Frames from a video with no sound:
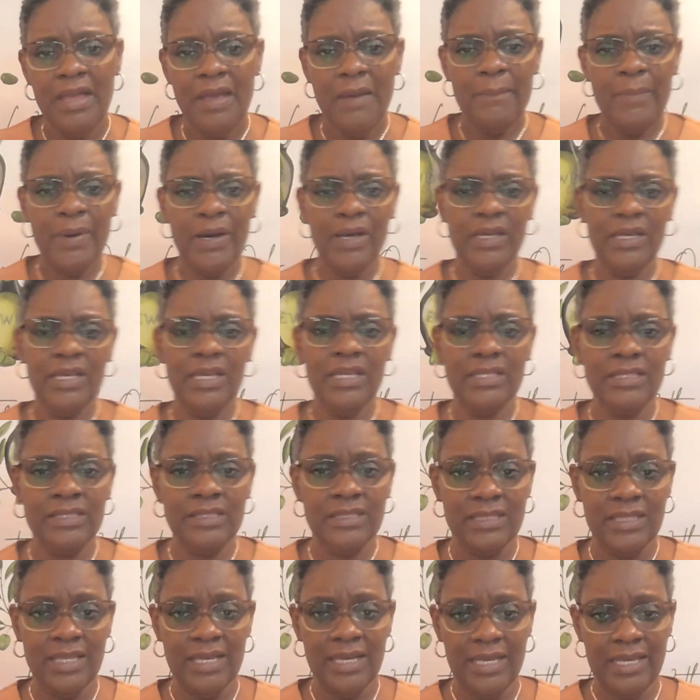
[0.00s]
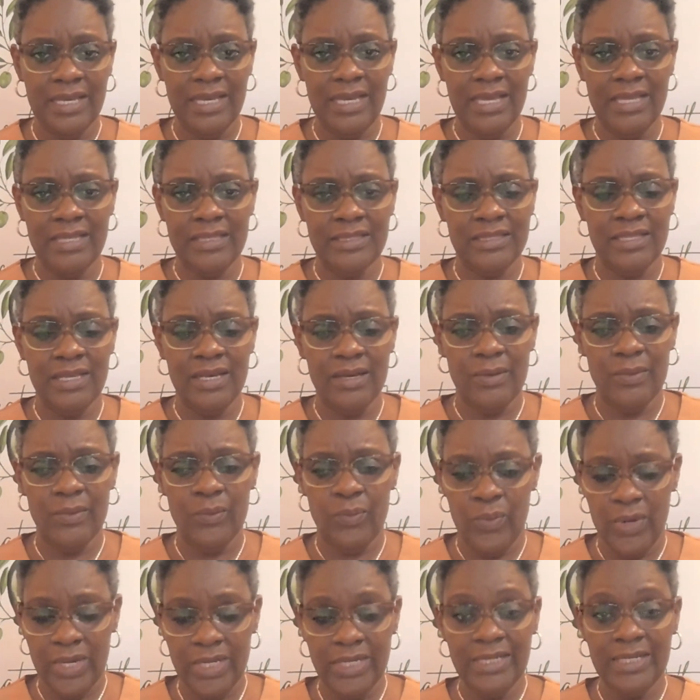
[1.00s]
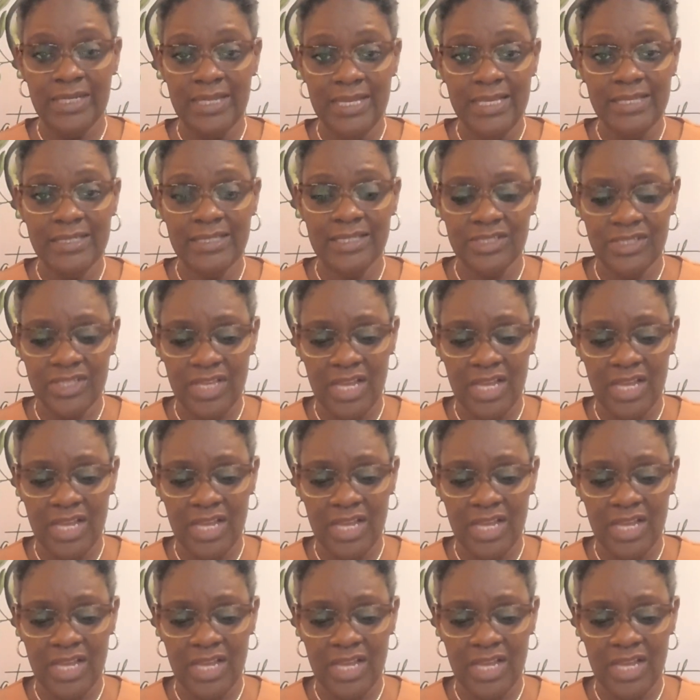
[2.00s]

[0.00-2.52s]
But the what it is